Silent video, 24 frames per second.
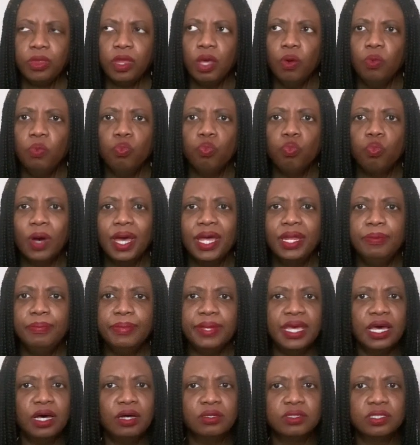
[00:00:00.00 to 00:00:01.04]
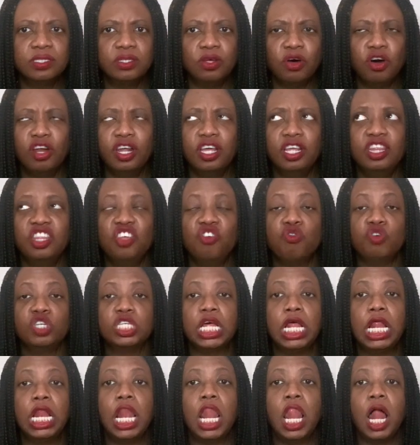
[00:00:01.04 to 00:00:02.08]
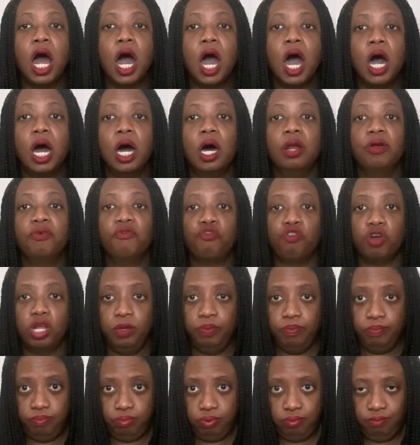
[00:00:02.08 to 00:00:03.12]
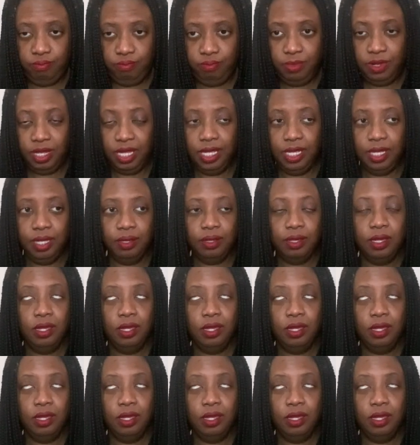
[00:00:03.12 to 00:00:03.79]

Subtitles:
when BL started, there was a lot of rape, like,